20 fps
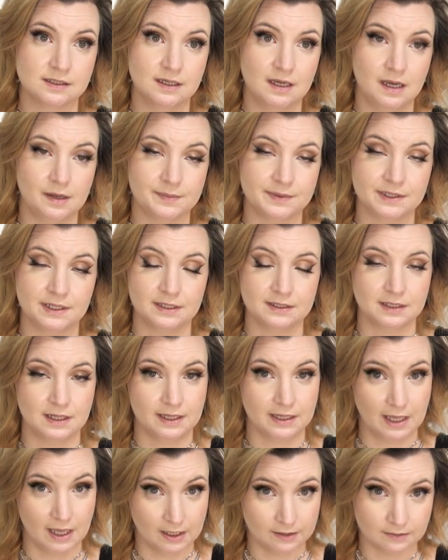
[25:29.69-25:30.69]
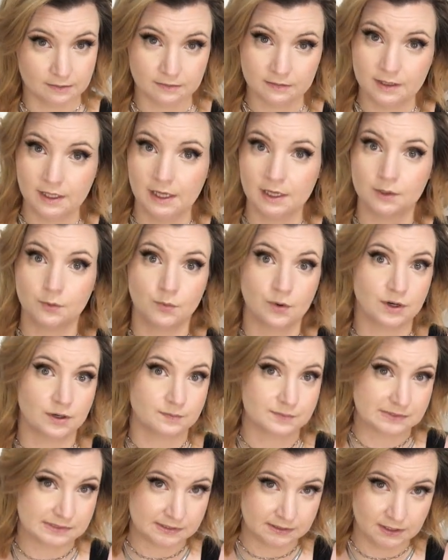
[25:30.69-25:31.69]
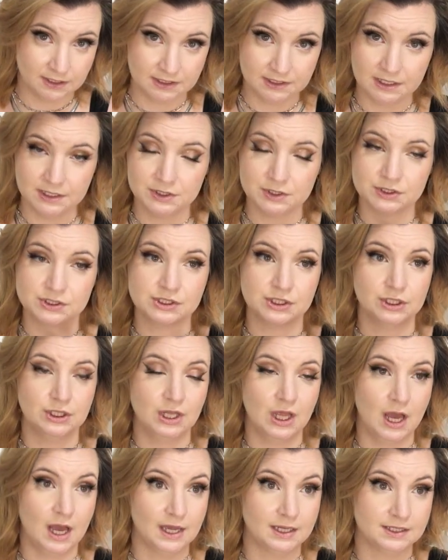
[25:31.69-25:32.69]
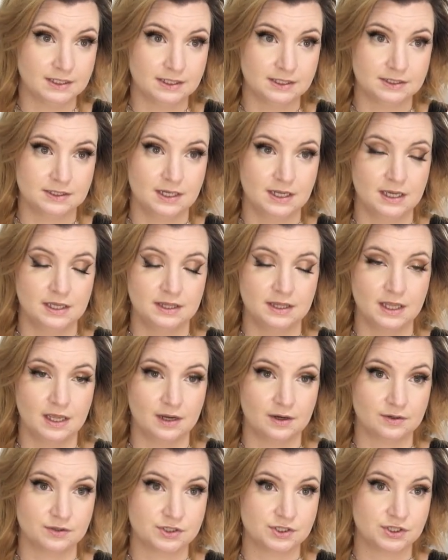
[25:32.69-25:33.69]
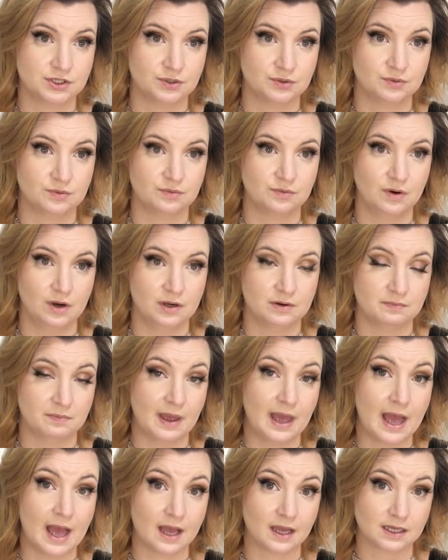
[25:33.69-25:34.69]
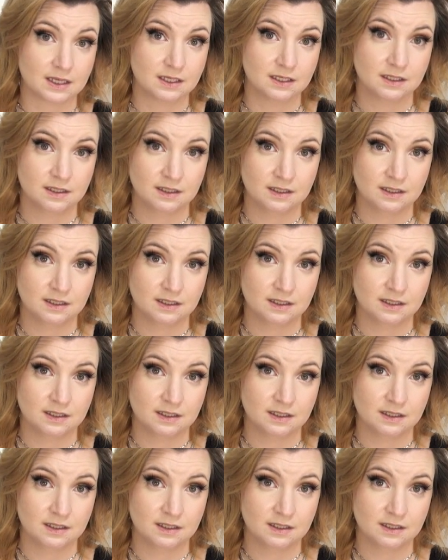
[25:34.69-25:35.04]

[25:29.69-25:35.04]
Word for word: I mean that again, can of worms. There's a lot in there to unpack